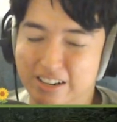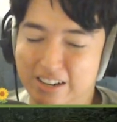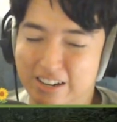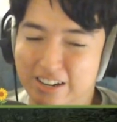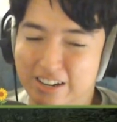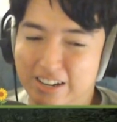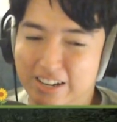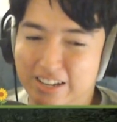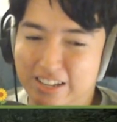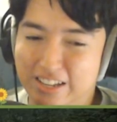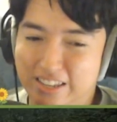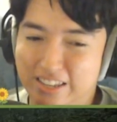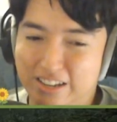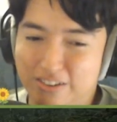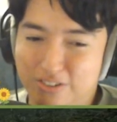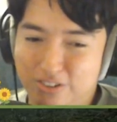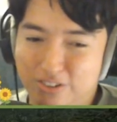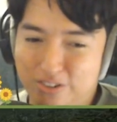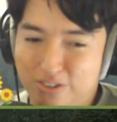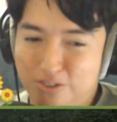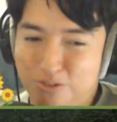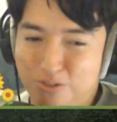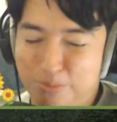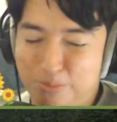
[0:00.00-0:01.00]
They were
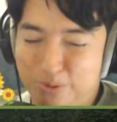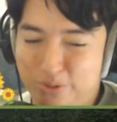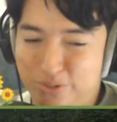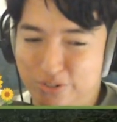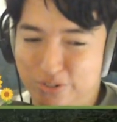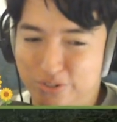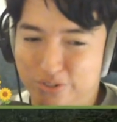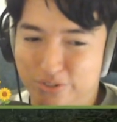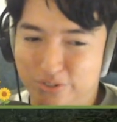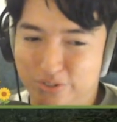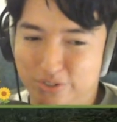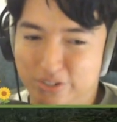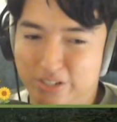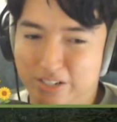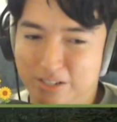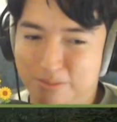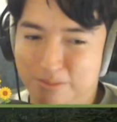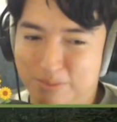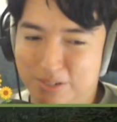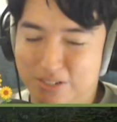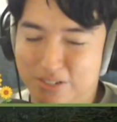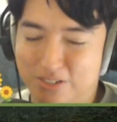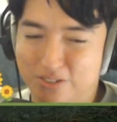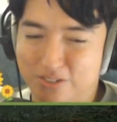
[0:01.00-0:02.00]
noble souls, like
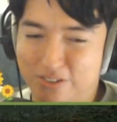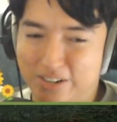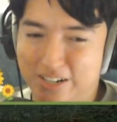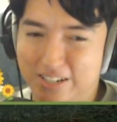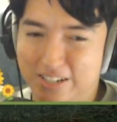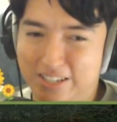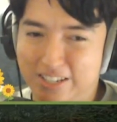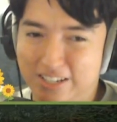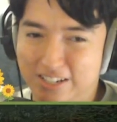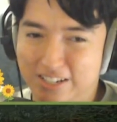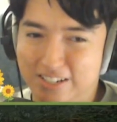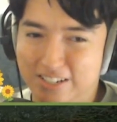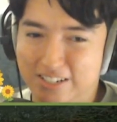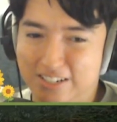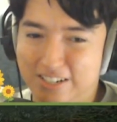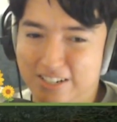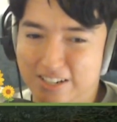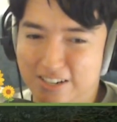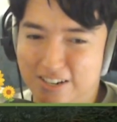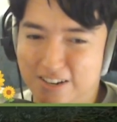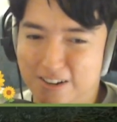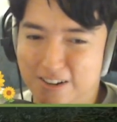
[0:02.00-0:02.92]
Miss Dorothea said.